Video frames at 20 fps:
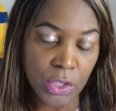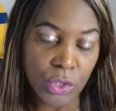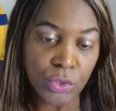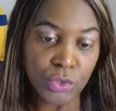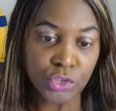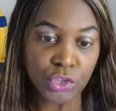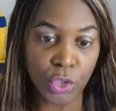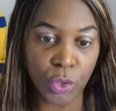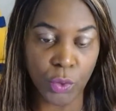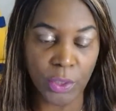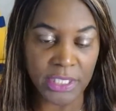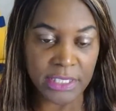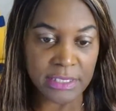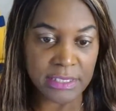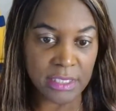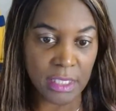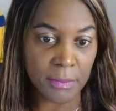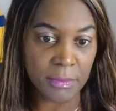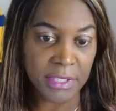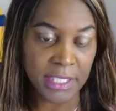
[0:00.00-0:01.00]
So, in
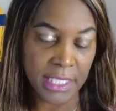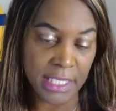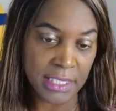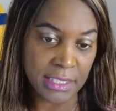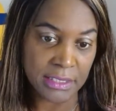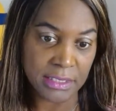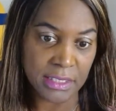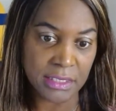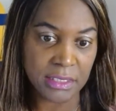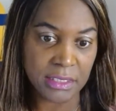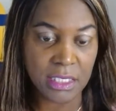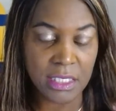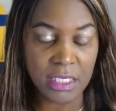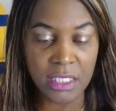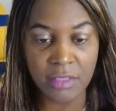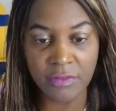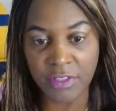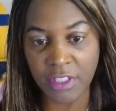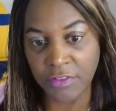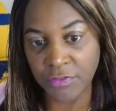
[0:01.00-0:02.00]
some cases,
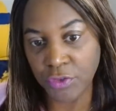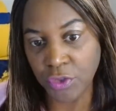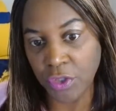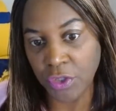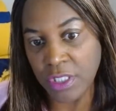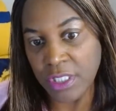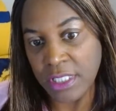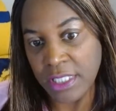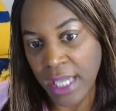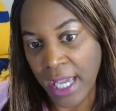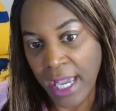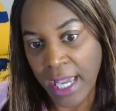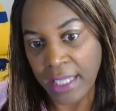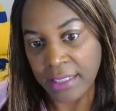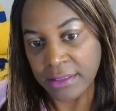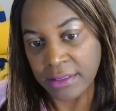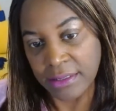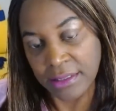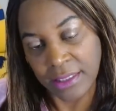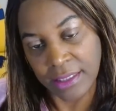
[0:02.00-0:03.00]
even if you're not
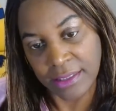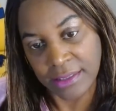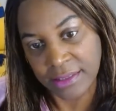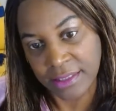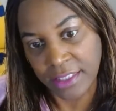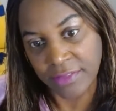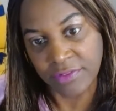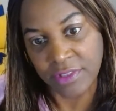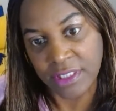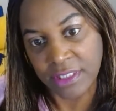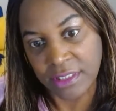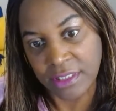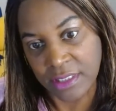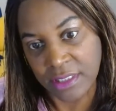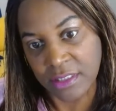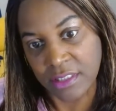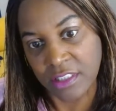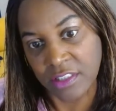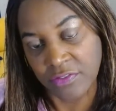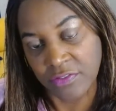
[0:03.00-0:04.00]
a safety
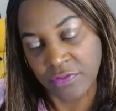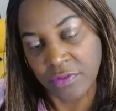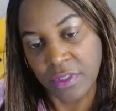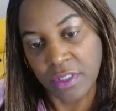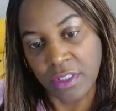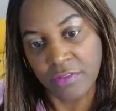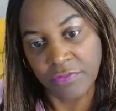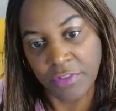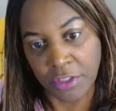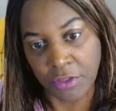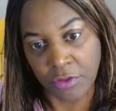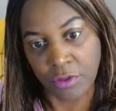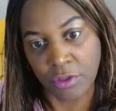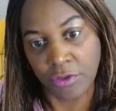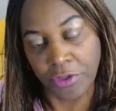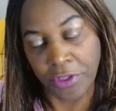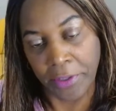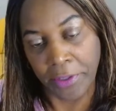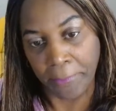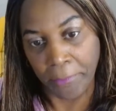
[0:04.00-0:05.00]
sensitive
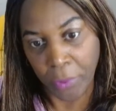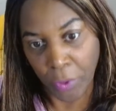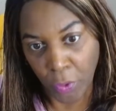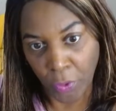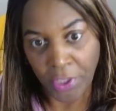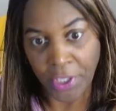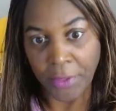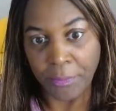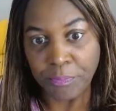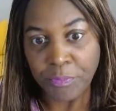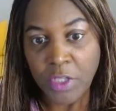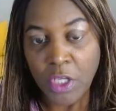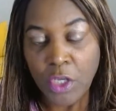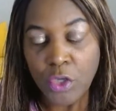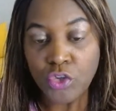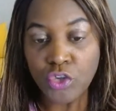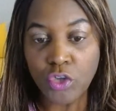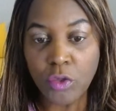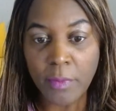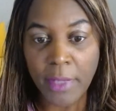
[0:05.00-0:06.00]
federal employee,
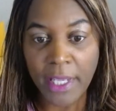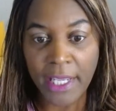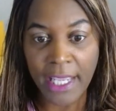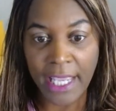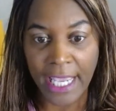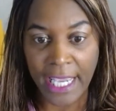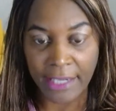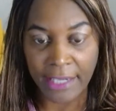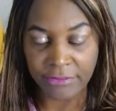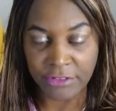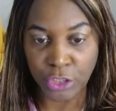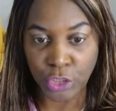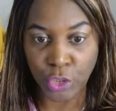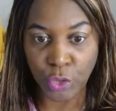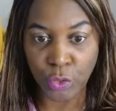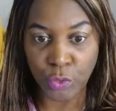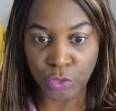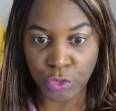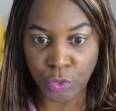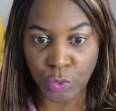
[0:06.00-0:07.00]
you may have to
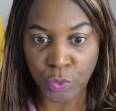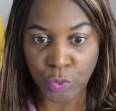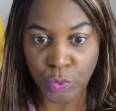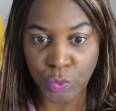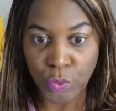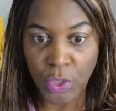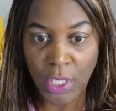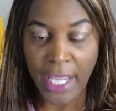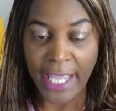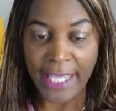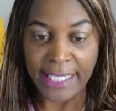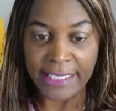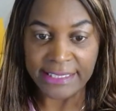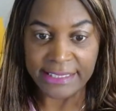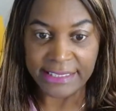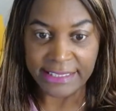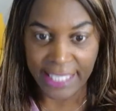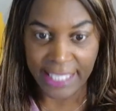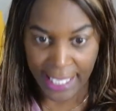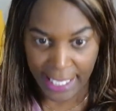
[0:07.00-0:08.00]
go through a
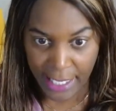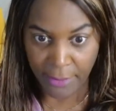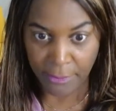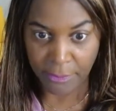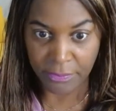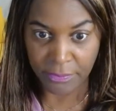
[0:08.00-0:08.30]
SAP